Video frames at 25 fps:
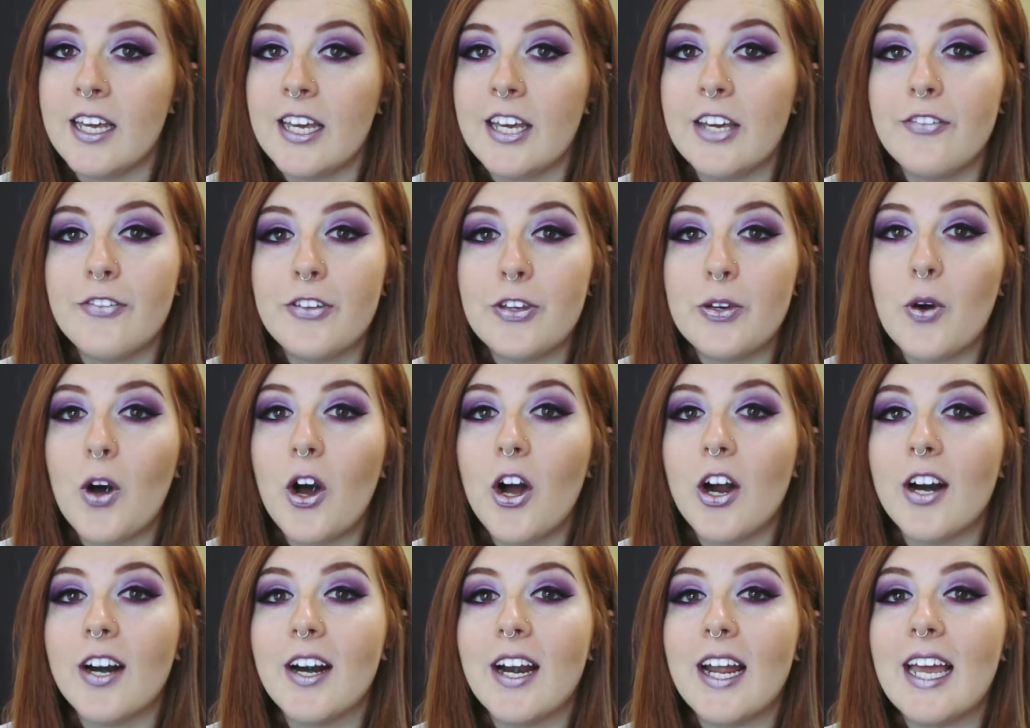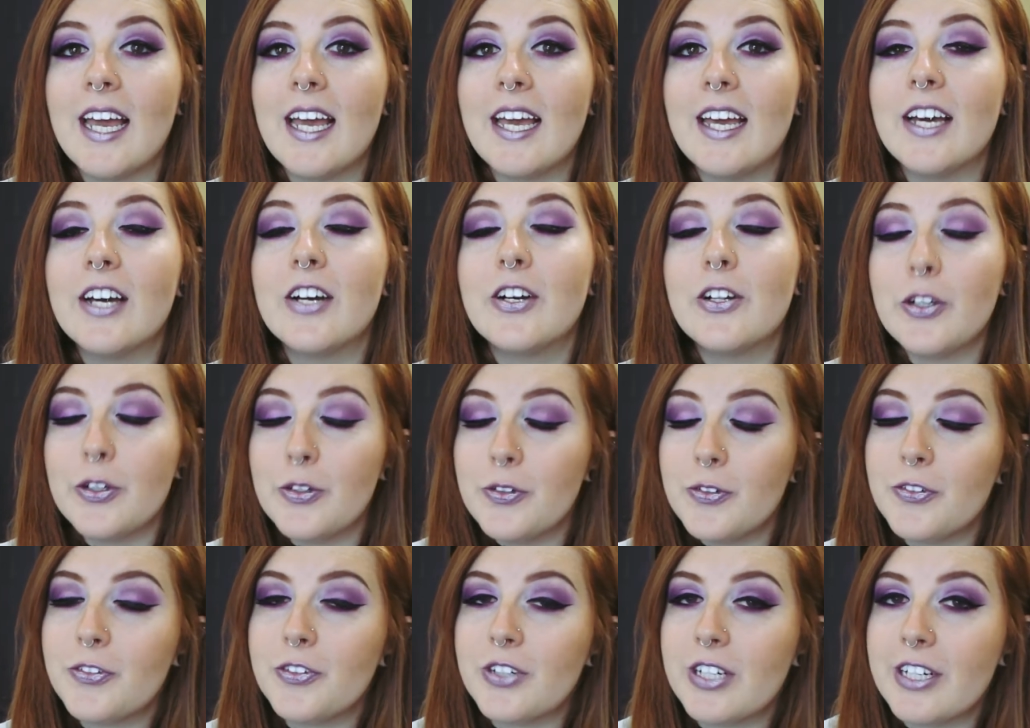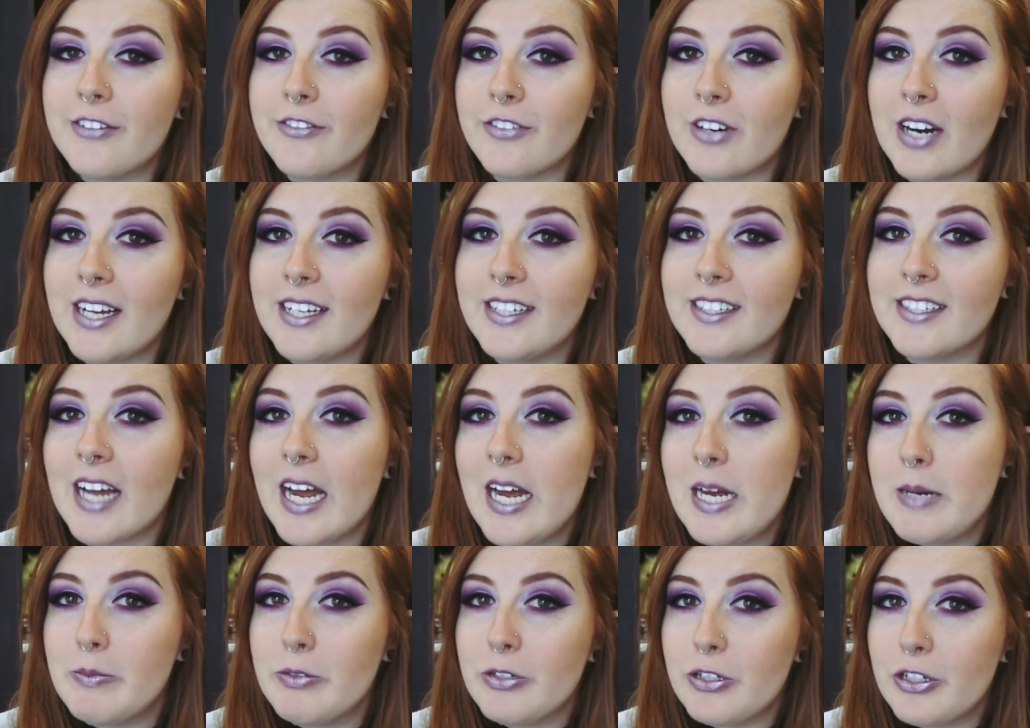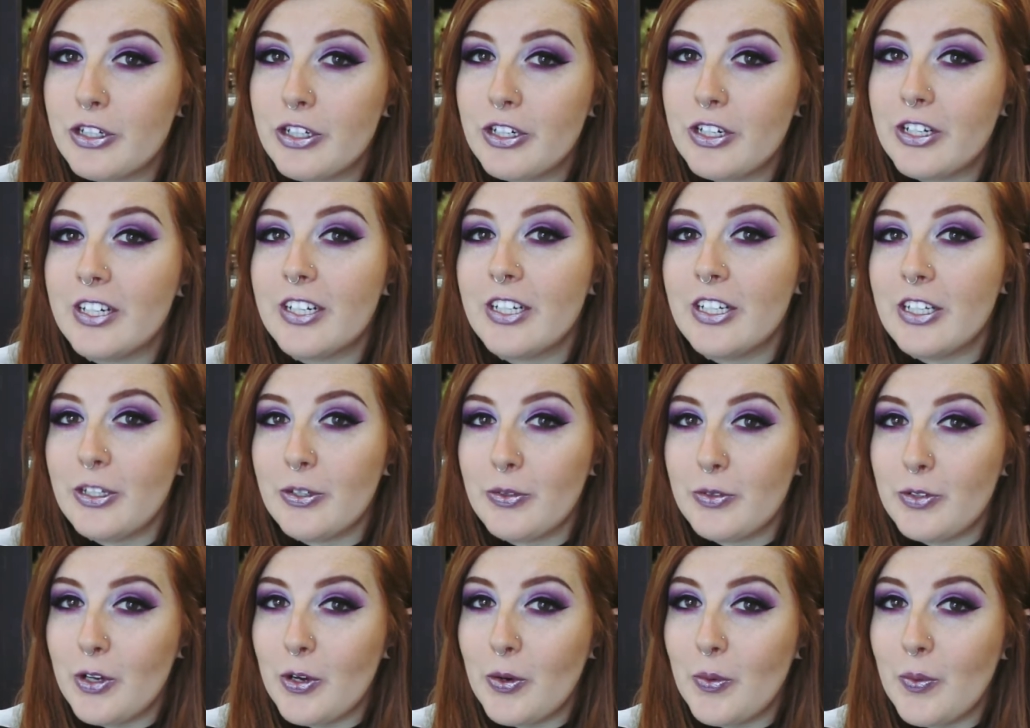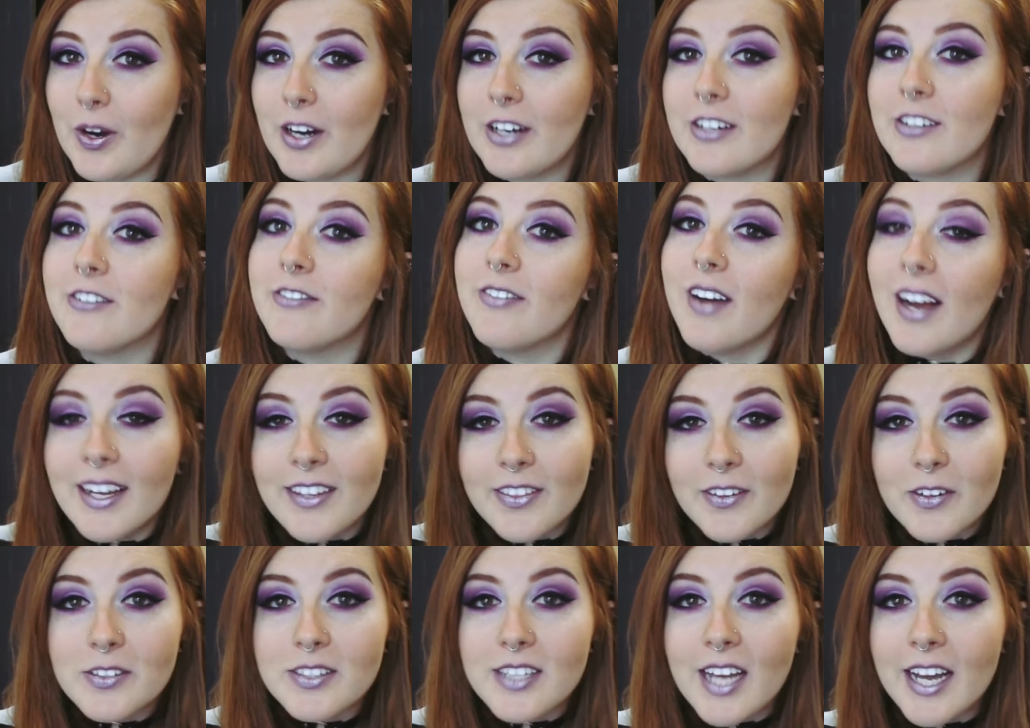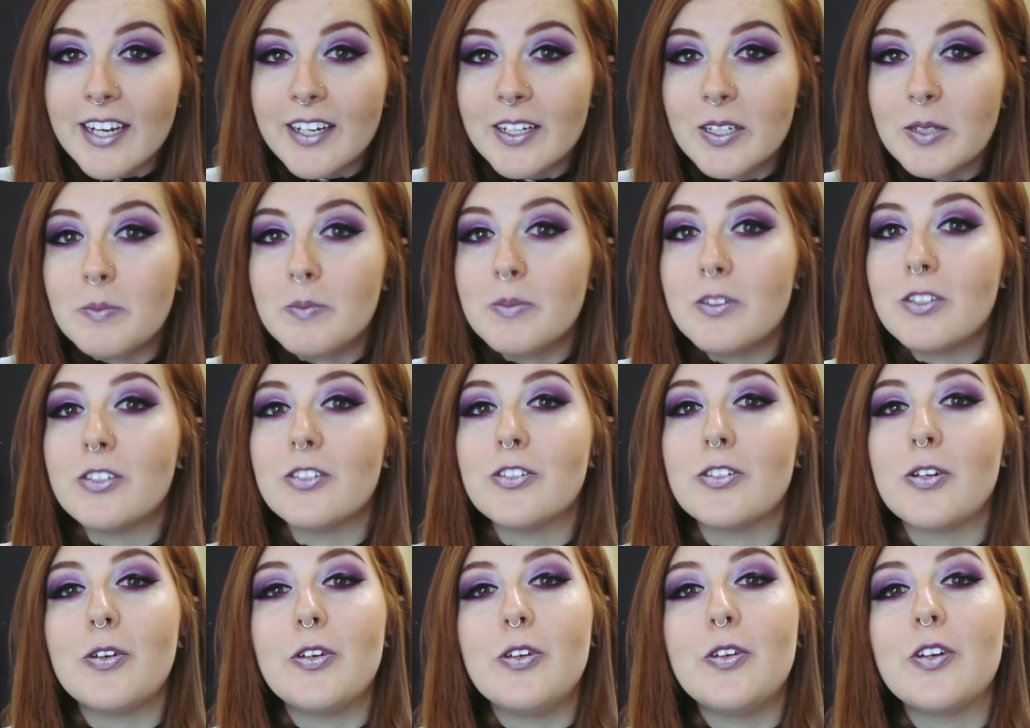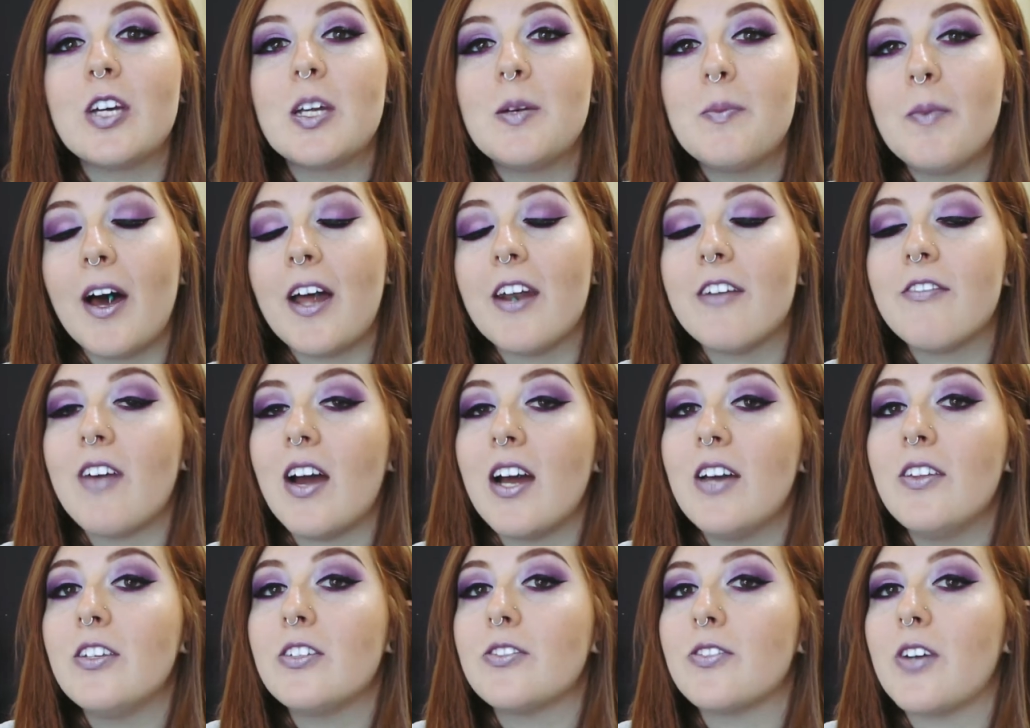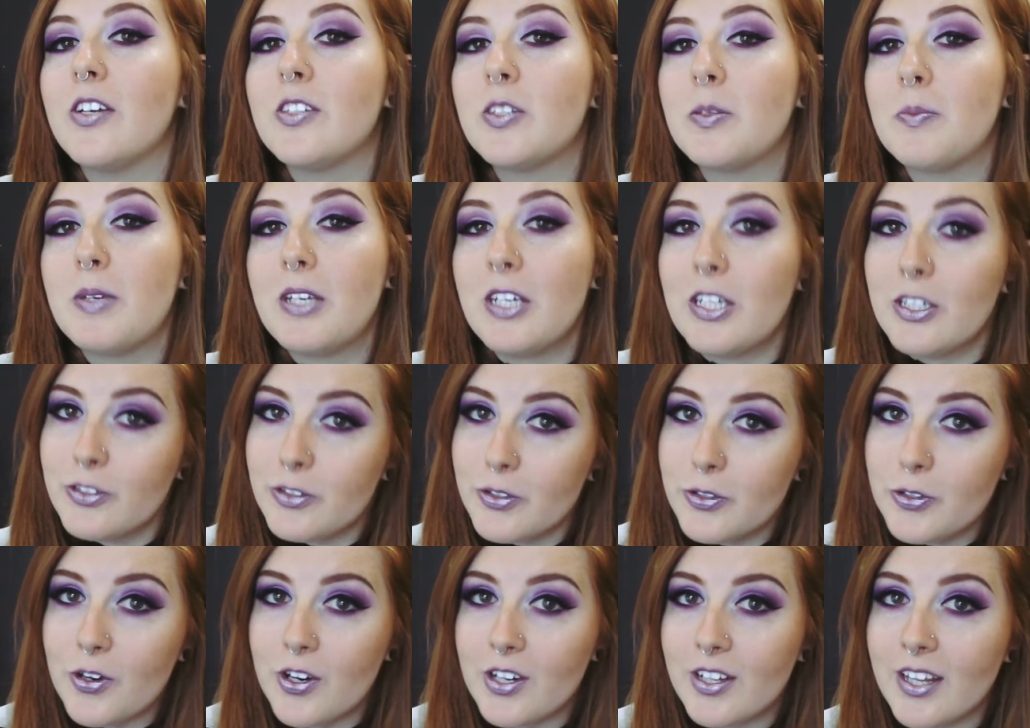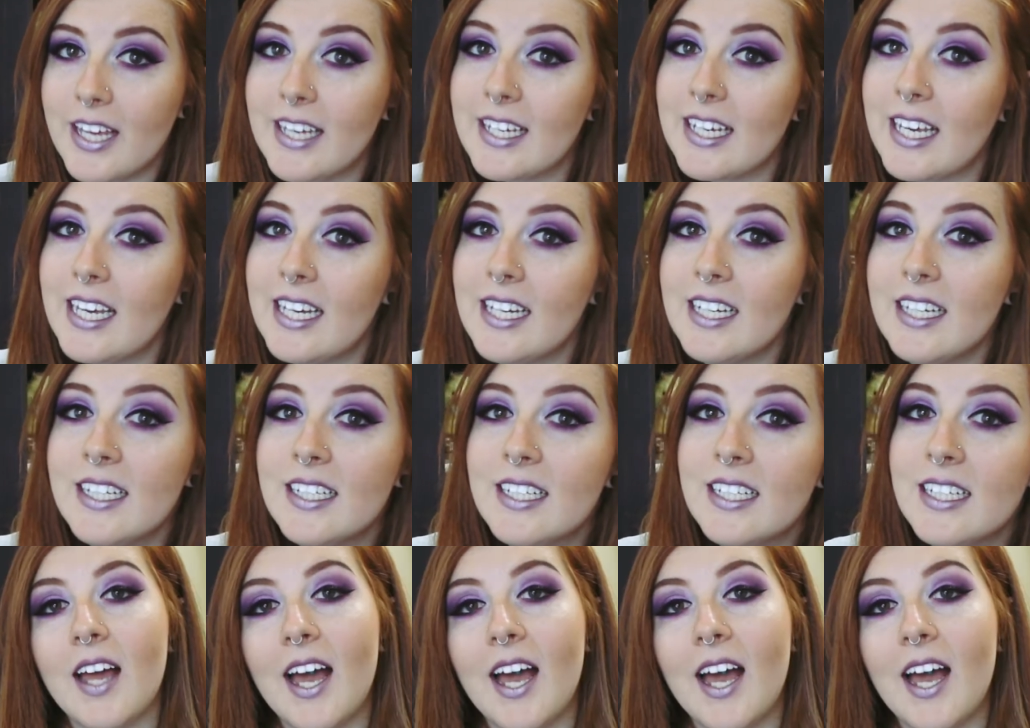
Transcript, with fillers: If you are a gluten-free friend, I'm sure you know where to find those items, so you can modify this recipe to your liking.